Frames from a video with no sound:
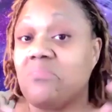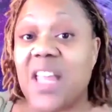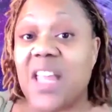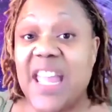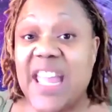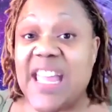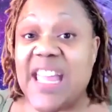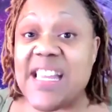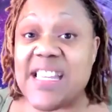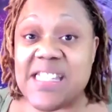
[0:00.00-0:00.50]

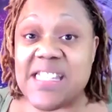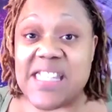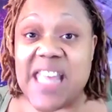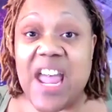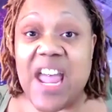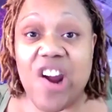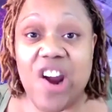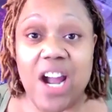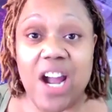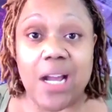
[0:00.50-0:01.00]
Is
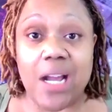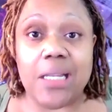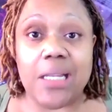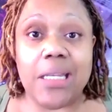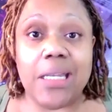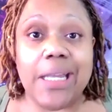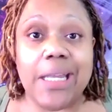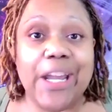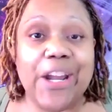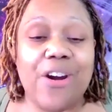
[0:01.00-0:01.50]
there a
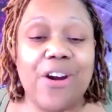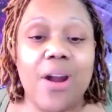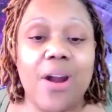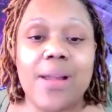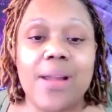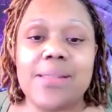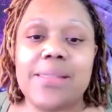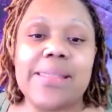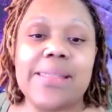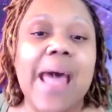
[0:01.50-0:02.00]
clear
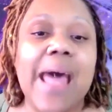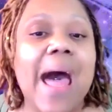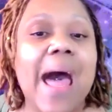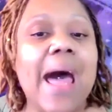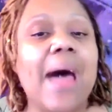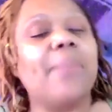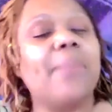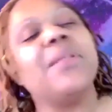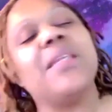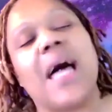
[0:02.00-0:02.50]

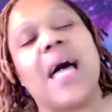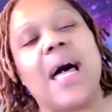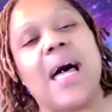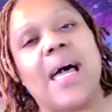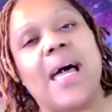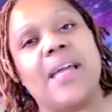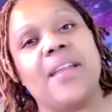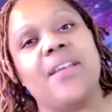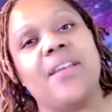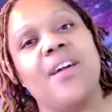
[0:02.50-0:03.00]

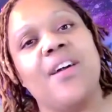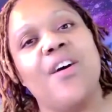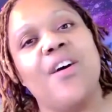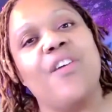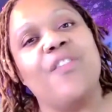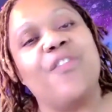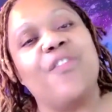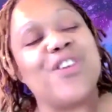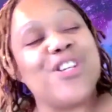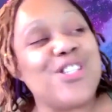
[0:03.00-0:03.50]
timeline
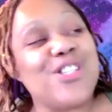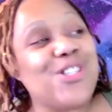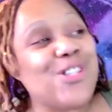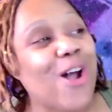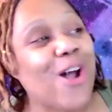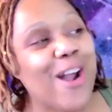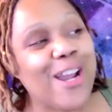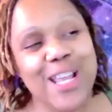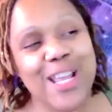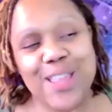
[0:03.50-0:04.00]
for
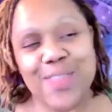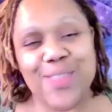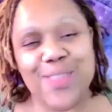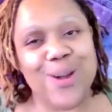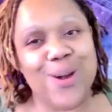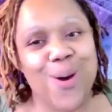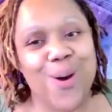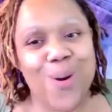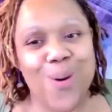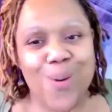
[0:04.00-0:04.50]
starting the
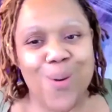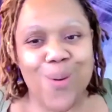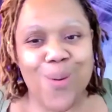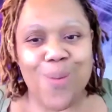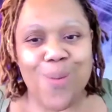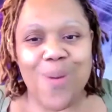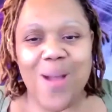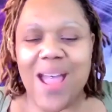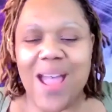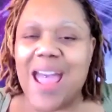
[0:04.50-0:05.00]

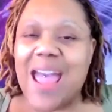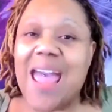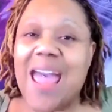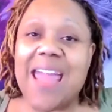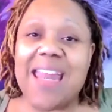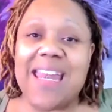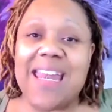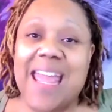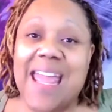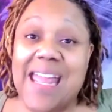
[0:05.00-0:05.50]
goal
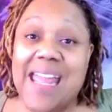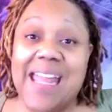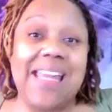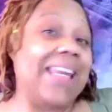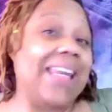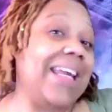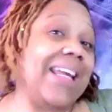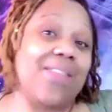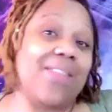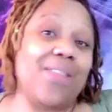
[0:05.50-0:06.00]
and
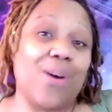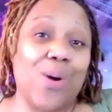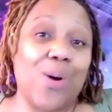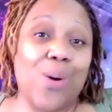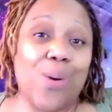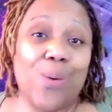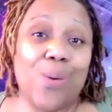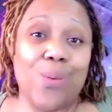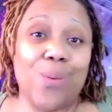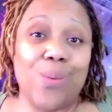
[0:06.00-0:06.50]
ending the
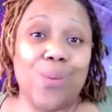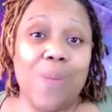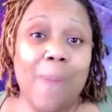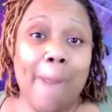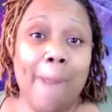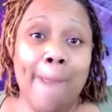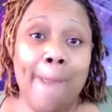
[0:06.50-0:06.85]
goal?